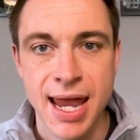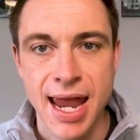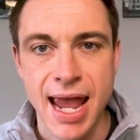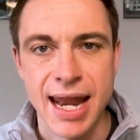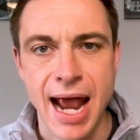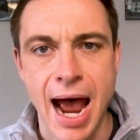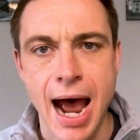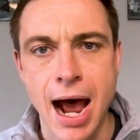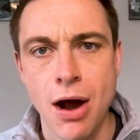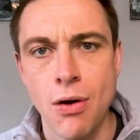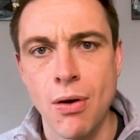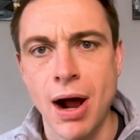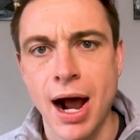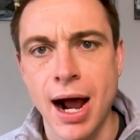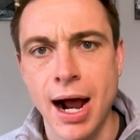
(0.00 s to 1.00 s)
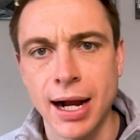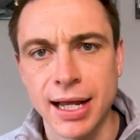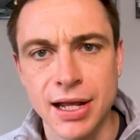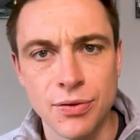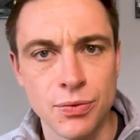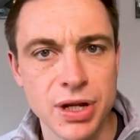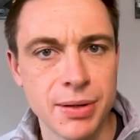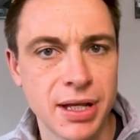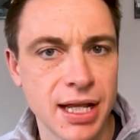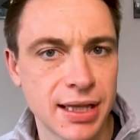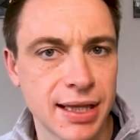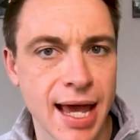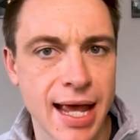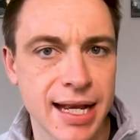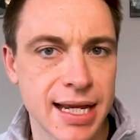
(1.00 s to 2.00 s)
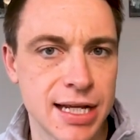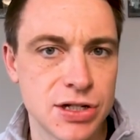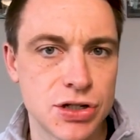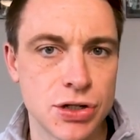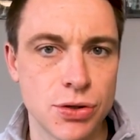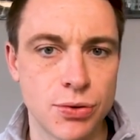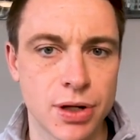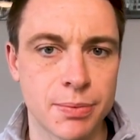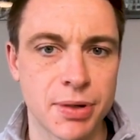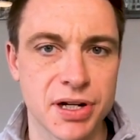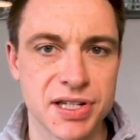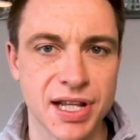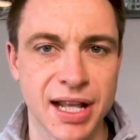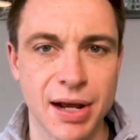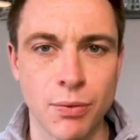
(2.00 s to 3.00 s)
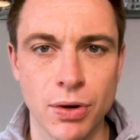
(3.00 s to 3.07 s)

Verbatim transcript: and how can we get that into QuickBooks Online?